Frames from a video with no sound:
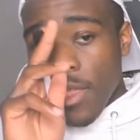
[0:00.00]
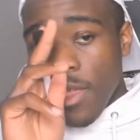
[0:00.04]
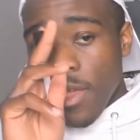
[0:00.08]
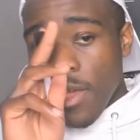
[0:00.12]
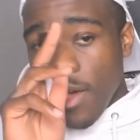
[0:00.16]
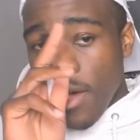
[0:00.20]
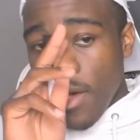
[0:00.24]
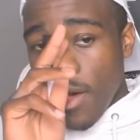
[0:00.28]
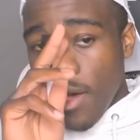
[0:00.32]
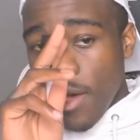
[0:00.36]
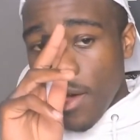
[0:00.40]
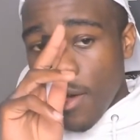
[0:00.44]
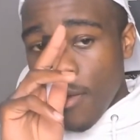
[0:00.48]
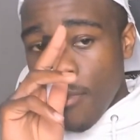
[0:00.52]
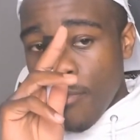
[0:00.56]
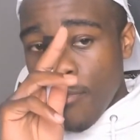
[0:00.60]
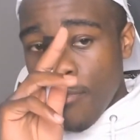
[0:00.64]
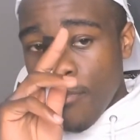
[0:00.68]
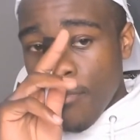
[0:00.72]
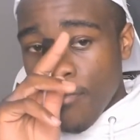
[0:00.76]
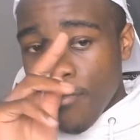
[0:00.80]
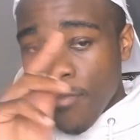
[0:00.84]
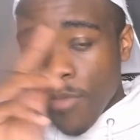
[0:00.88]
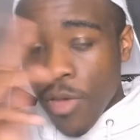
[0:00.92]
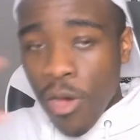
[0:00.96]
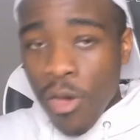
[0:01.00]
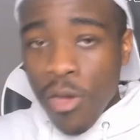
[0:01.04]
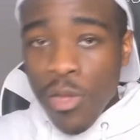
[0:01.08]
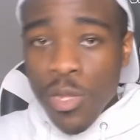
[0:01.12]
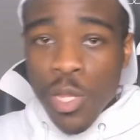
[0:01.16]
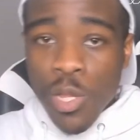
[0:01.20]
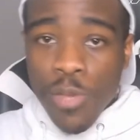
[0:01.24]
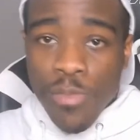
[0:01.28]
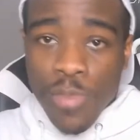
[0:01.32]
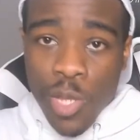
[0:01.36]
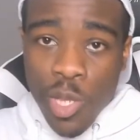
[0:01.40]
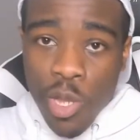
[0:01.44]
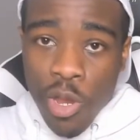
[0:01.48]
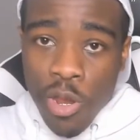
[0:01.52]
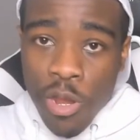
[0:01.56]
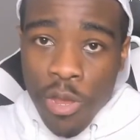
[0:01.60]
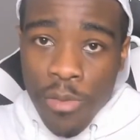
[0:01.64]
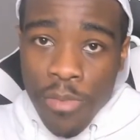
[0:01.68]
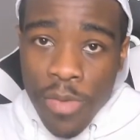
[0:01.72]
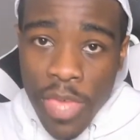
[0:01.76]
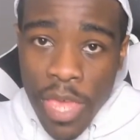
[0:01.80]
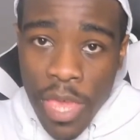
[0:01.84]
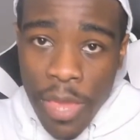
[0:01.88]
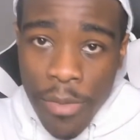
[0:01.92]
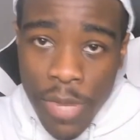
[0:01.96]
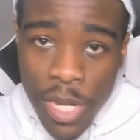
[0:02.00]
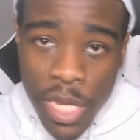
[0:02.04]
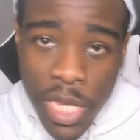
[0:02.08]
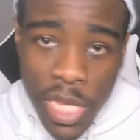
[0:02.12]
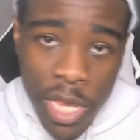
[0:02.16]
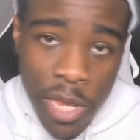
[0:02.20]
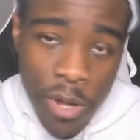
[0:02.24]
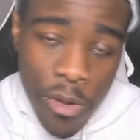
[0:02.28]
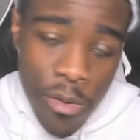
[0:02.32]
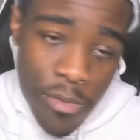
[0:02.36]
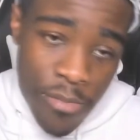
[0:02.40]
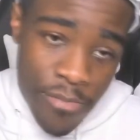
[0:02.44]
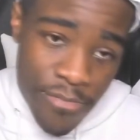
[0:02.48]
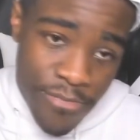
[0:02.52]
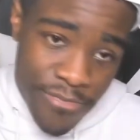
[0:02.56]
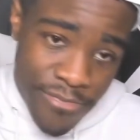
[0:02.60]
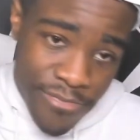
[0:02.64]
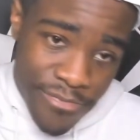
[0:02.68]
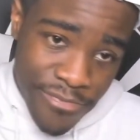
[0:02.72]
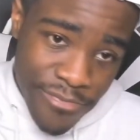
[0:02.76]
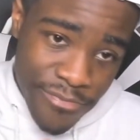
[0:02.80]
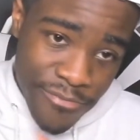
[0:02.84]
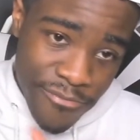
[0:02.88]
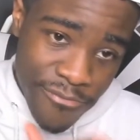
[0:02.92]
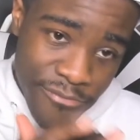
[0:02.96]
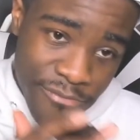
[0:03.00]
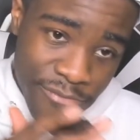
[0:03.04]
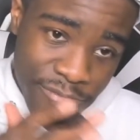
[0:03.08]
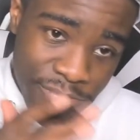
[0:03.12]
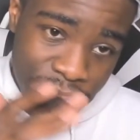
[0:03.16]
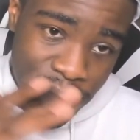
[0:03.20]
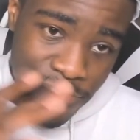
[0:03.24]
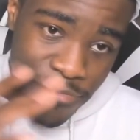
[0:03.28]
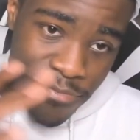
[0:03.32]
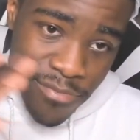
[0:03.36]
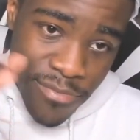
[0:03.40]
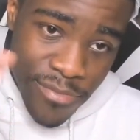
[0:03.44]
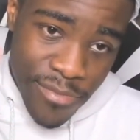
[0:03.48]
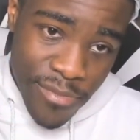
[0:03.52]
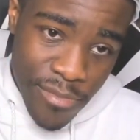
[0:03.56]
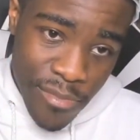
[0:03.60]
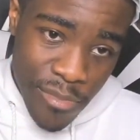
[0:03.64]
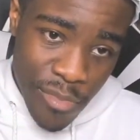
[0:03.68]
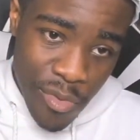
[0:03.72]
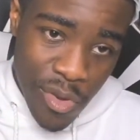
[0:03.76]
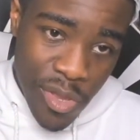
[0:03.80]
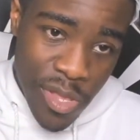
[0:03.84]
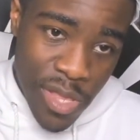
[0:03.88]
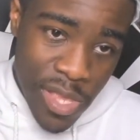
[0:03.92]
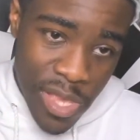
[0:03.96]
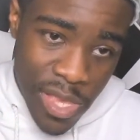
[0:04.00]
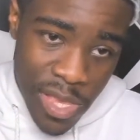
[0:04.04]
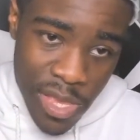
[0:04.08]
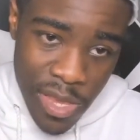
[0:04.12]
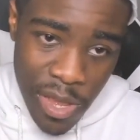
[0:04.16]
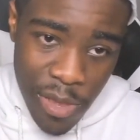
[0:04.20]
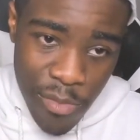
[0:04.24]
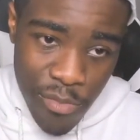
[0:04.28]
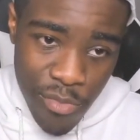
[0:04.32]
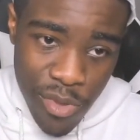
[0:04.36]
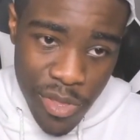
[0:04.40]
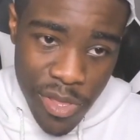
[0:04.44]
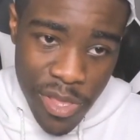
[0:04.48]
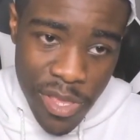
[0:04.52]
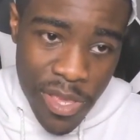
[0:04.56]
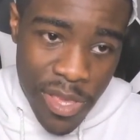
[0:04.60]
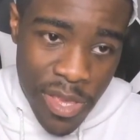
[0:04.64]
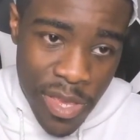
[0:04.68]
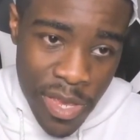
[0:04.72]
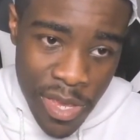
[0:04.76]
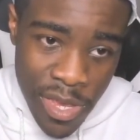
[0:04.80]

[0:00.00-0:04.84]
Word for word: um, also I'm starting up a gaming channel. Really, I'm really